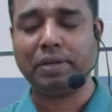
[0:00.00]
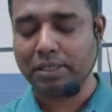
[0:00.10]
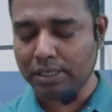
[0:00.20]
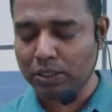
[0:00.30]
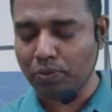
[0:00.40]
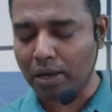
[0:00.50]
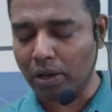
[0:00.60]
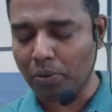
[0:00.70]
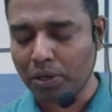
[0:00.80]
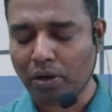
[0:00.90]
Since we have
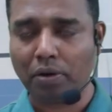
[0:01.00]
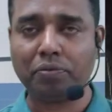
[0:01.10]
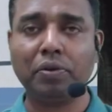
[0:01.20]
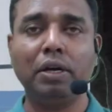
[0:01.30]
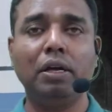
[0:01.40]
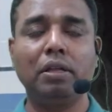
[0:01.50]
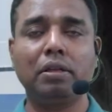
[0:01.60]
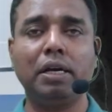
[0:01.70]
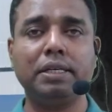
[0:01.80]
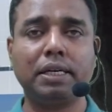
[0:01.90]
rounded off
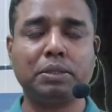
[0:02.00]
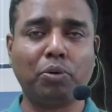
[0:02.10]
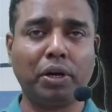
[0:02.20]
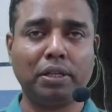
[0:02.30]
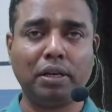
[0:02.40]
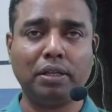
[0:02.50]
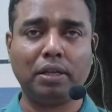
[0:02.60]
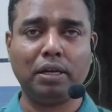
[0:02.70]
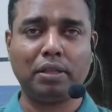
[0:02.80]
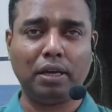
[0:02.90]

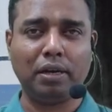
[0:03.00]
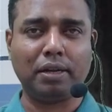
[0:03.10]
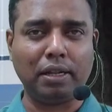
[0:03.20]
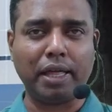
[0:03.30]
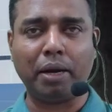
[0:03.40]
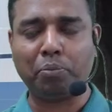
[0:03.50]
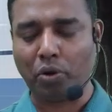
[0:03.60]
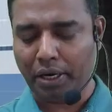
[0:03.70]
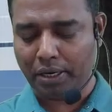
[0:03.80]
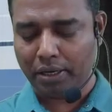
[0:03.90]
36.333 till that
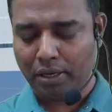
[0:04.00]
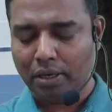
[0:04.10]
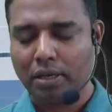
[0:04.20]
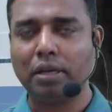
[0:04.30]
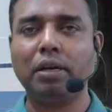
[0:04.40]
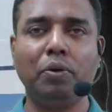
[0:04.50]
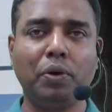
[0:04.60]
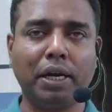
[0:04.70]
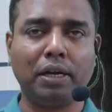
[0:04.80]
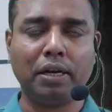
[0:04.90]
point, you
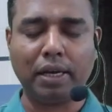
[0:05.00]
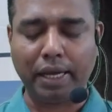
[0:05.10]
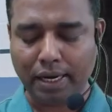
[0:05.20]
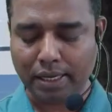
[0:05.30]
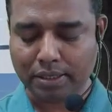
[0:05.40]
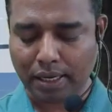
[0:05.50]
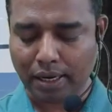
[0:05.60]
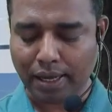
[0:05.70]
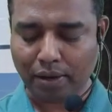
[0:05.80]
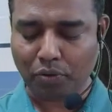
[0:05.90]
can take it as
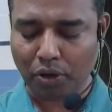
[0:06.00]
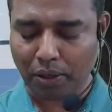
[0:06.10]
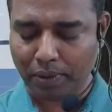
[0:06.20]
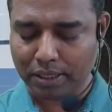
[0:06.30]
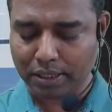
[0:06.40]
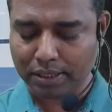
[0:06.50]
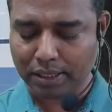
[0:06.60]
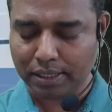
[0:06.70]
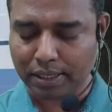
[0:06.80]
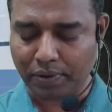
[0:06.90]

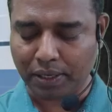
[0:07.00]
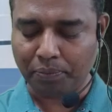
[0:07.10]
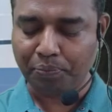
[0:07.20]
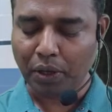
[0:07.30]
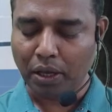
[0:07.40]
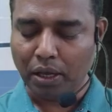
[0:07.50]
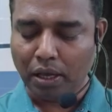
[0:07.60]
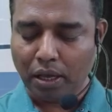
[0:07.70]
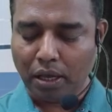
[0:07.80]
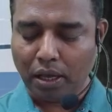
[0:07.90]
10,41,667.
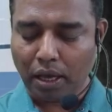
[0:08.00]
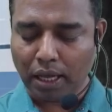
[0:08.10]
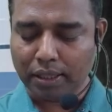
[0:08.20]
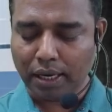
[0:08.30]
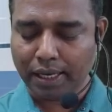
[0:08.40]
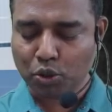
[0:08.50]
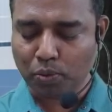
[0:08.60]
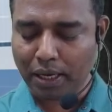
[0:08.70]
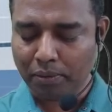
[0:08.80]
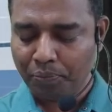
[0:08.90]
And the next
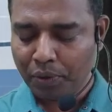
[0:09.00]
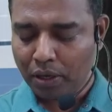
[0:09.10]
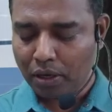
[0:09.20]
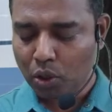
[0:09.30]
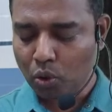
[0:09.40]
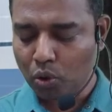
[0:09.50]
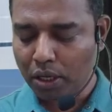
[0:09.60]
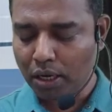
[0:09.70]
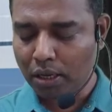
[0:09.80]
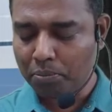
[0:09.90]
one,
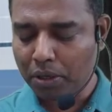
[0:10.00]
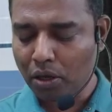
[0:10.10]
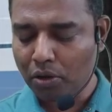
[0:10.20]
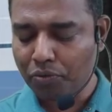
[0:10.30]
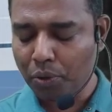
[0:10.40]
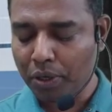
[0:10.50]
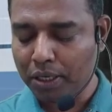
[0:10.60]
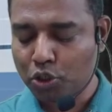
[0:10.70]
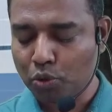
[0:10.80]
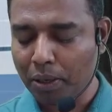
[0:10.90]
total number of
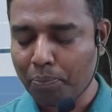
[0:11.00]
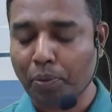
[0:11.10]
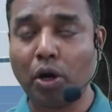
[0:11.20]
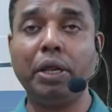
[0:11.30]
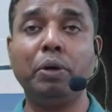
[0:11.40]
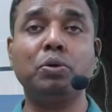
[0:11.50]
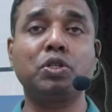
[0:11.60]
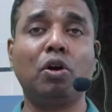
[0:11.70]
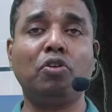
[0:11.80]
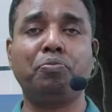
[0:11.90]
units to be produced
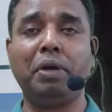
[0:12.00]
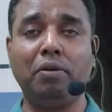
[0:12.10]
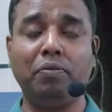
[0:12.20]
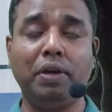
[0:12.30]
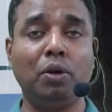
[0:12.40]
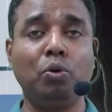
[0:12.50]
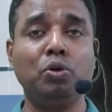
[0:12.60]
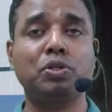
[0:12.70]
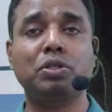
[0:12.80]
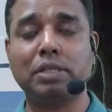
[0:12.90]
of P. We know
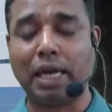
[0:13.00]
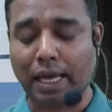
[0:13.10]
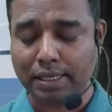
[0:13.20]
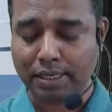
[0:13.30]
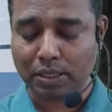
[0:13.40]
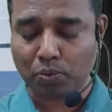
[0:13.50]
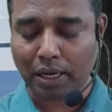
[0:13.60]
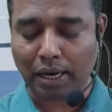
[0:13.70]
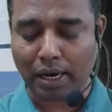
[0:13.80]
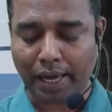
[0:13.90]
sales is
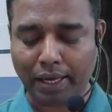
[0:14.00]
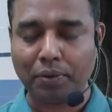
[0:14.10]
1 lakh.